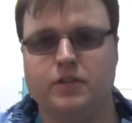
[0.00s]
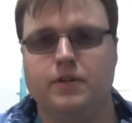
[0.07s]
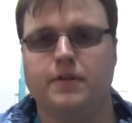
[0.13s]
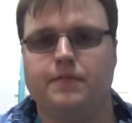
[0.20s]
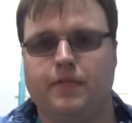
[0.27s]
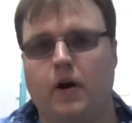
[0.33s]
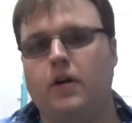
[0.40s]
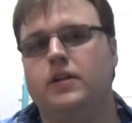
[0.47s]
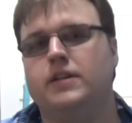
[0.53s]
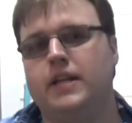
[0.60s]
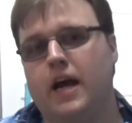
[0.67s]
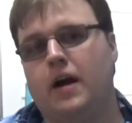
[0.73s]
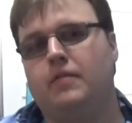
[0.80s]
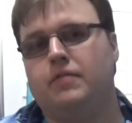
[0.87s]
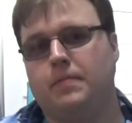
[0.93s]
you have fallen
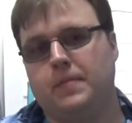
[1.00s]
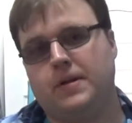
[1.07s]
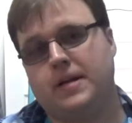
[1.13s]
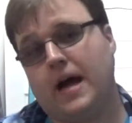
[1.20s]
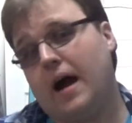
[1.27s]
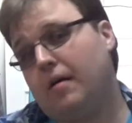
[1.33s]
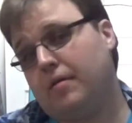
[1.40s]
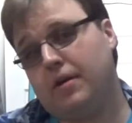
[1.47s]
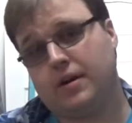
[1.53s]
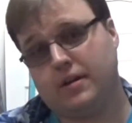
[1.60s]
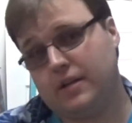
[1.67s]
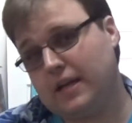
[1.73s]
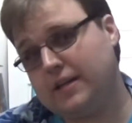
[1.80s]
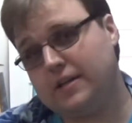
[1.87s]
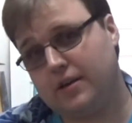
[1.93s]
down from the tower and
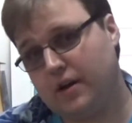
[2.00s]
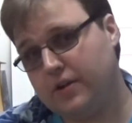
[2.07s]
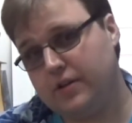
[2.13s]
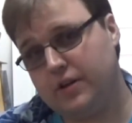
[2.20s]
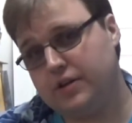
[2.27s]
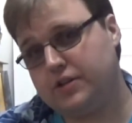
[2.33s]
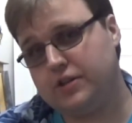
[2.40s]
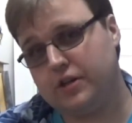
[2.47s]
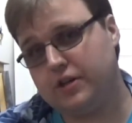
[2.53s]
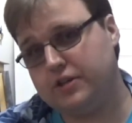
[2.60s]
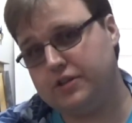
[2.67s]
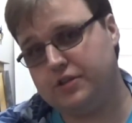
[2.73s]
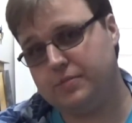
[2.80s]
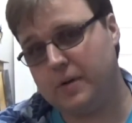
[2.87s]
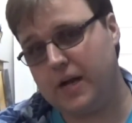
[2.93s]
collected all the
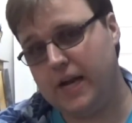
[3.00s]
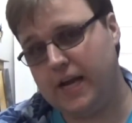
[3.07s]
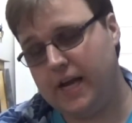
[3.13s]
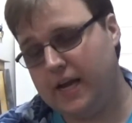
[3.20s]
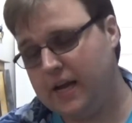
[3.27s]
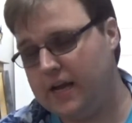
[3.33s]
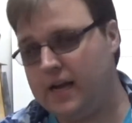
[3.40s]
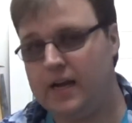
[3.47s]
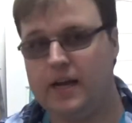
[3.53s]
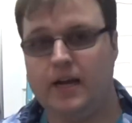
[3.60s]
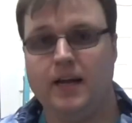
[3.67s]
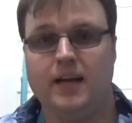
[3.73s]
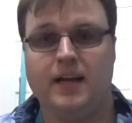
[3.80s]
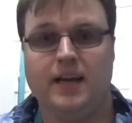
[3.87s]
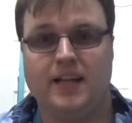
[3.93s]
insurance money,
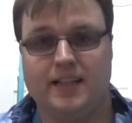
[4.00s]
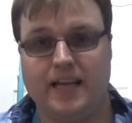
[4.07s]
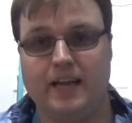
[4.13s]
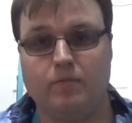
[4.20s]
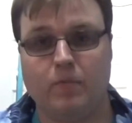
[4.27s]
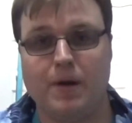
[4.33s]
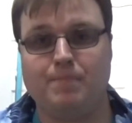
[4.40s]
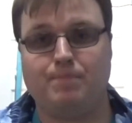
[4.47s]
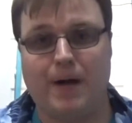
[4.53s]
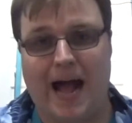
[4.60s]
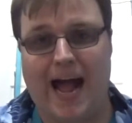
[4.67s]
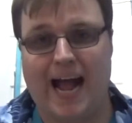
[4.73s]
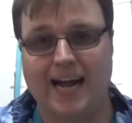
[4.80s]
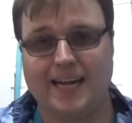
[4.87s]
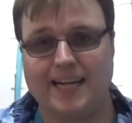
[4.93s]
then went
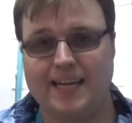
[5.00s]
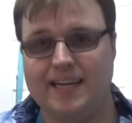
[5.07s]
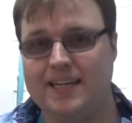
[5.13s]
back